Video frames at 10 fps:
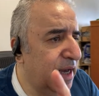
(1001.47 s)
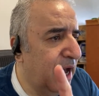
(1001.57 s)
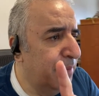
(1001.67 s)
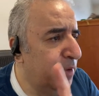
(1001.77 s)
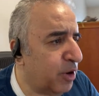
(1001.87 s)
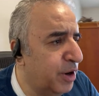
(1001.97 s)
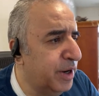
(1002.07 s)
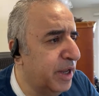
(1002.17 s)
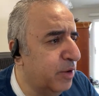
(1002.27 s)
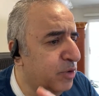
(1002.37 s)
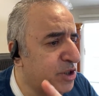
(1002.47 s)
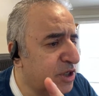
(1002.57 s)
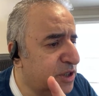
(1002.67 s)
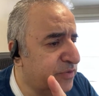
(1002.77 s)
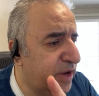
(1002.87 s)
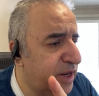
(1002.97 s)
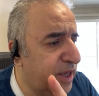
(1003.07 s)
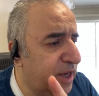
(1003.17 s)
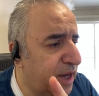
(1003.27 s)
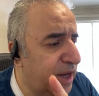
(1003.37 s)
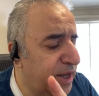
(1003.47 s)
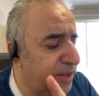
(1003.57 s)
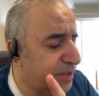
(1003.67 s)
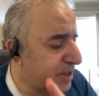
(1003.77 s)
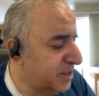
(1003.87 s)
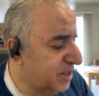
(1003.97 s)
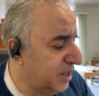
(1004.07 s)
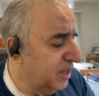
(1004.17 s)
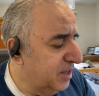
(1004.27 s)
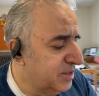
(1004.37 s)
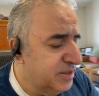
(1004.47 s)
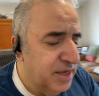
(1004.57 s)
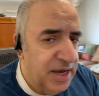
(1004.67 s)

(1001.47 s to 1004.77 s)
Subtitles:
I'm learning, which is very interesting, is